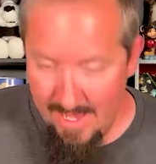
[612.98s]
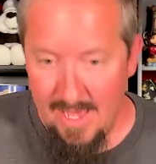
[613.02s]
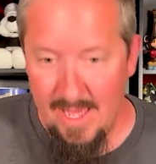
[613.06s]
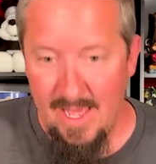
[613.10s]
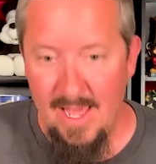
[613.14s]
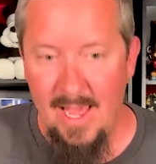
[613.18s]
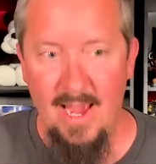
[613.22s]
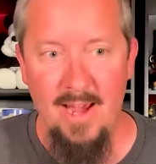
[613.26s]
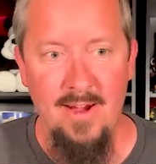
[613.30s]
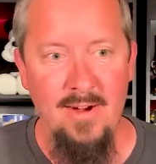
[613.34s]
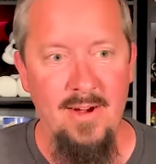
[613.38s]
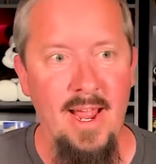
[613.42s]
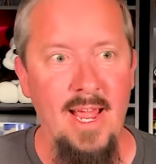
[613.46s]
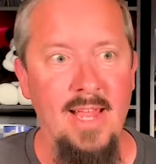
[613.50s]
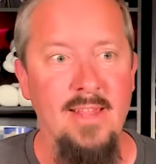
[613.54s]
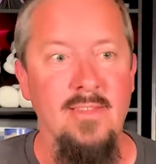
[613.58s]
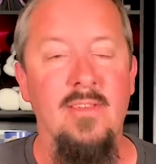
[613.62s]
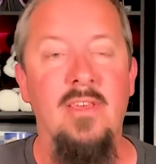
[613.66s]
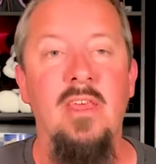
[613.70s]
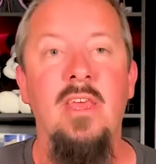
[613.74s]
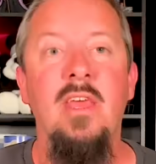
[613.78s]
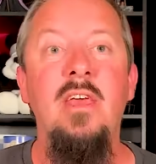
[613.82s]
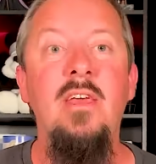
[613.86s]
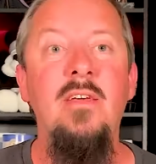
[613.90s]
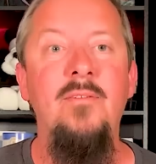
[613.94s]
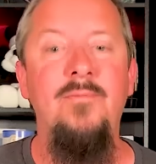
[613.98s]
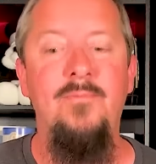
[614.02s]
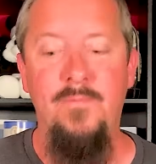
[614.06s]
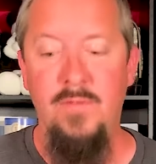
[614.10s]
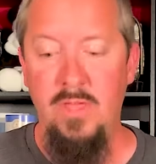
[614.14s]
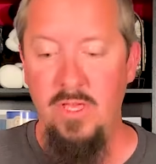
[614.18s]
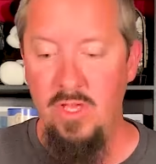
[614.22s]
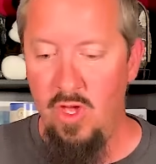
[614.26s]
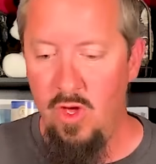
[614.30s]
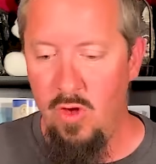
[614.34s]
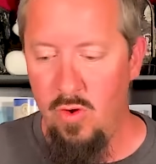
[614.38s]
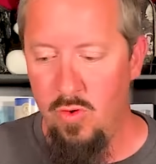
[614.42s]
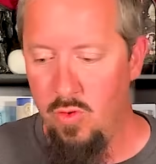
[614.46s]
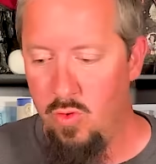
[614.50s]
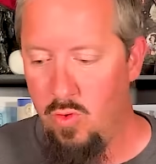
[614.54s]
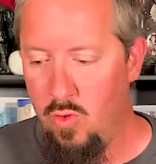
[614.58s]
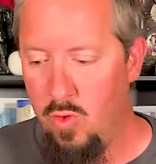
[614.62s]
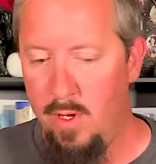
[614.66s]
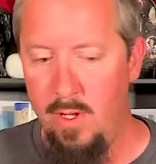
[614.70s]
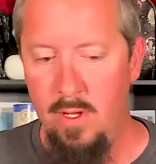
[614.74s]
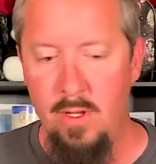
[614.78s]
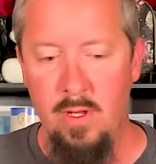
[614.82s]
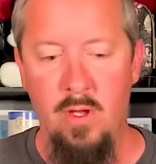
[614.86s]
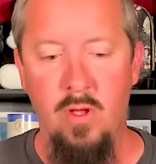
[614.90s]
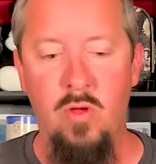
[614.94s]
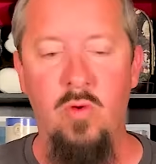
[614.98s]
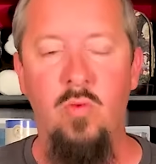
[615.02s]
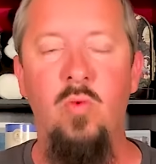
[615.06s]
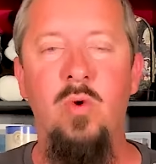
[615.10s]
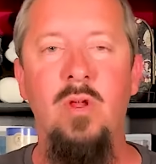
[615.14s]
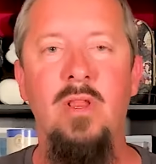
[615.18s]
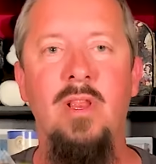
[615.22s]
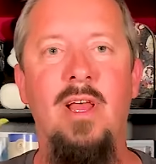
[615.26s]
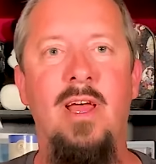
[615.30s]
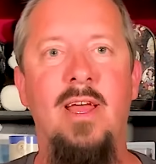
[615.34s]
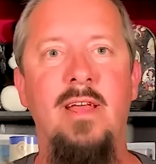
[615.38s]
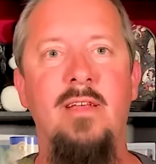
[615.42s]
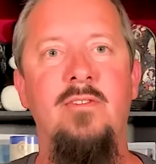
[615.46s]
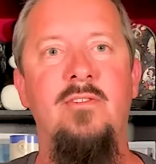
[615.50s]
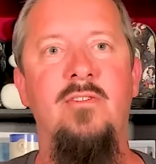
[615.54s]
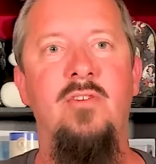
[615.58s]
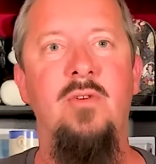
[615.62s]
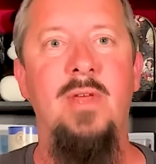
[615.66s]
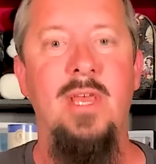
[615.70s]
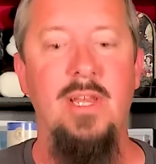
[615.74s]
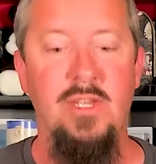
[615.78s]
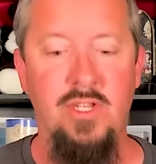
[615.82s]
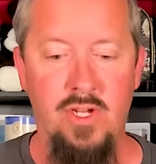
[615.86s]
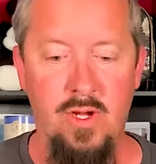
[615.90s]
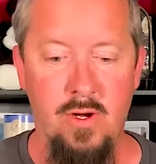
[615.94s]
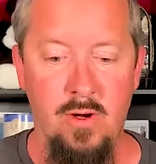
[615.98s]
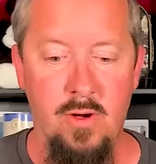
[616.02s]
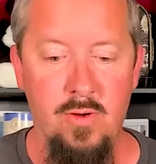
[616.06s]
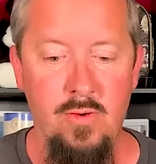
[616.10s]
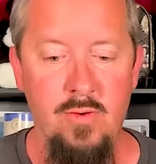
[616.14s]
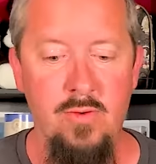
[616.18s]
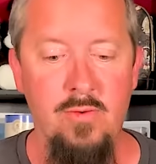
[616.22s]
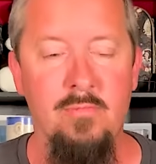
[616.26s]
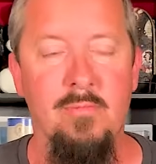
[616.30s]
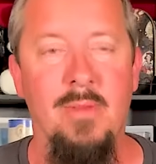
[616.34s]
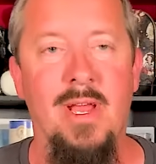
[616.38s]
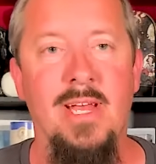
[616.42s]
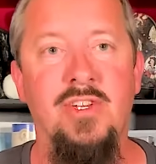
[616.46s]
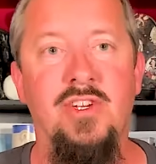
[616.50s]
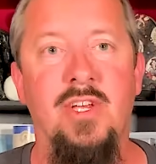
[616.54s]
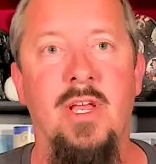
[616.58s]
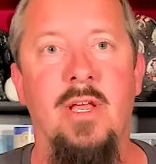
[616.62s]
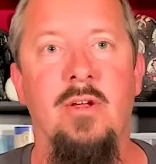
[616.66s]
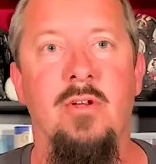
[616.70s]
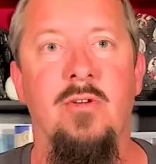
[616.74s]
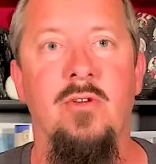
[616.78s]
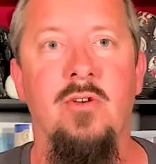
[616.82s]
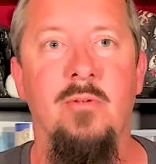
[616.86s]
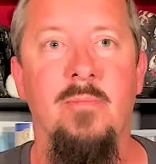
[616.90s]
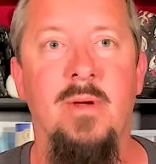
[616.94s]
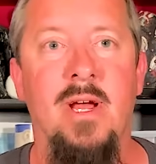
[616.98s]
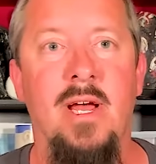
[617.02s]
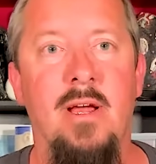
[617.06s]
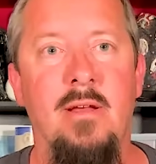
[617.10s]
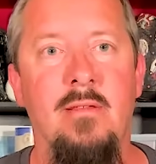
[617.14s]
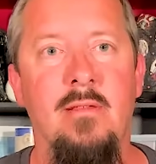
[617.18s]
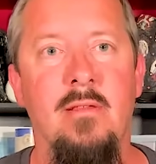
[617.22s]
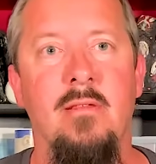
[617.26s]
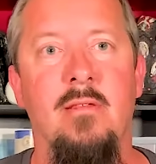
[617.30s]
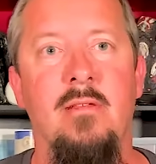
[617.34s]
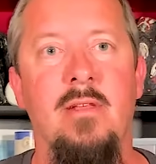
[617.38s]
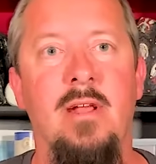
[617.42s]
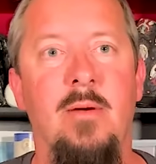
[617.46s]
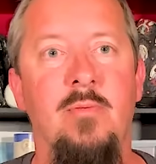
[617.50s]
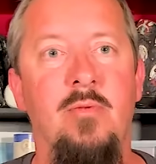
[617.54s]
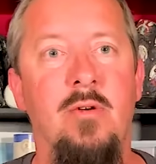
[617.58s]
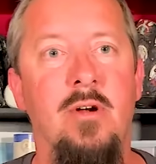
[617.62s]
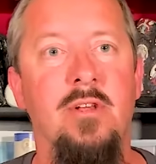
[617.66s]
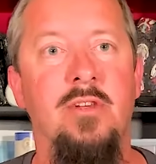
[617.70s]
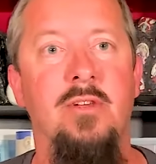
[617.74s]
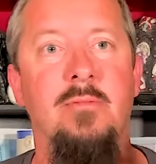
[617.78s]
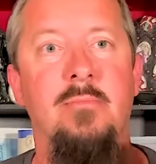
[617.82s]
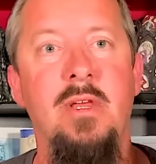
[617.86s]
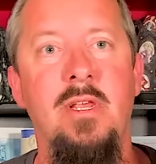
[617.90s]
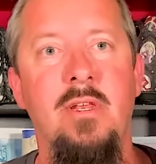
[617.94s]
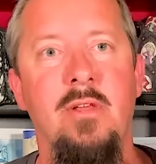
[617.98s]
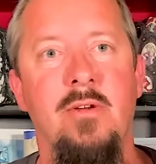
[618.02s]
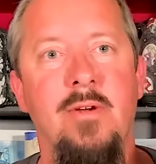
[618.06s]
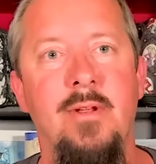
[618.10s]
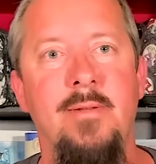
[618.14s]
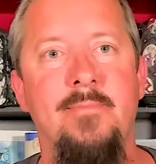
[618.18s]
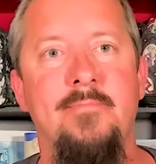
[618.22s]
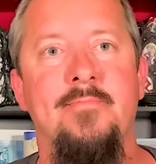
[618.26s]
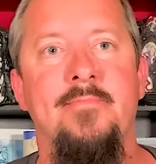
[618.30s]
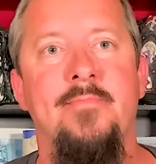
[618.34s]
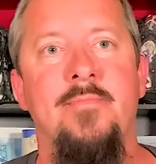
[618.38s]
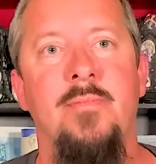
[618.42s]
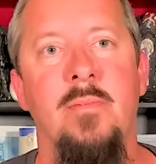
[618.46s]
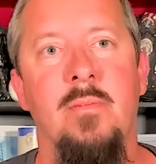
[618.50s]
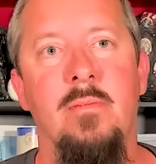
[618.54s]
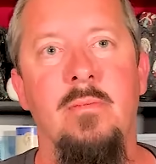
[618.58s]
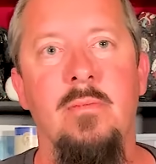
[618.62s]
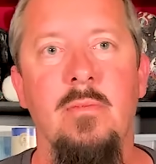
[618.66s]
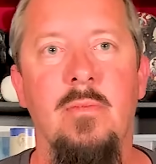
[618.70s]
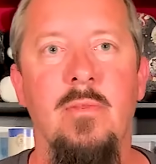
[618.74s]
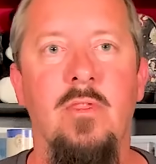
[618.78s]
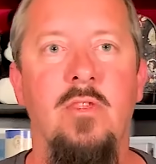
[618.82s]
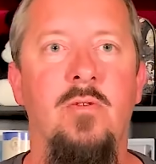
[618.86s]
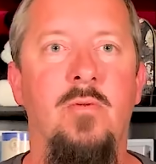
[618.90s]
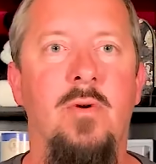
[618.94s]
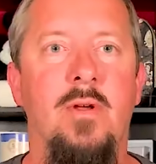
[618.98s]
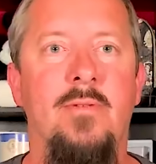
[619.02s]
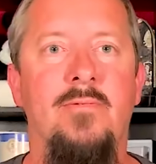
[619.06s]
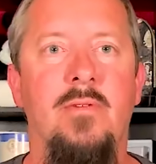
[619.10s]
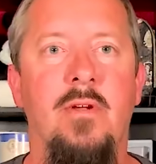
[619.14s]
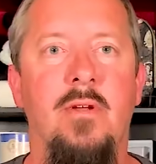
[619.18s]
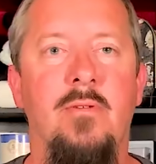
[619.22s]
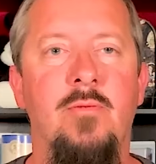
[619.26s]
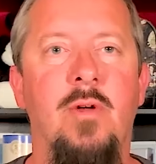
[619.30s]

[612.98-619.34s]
All right. If you would like to get your own Magic at Your Door box and stop watching me do it, do one for you.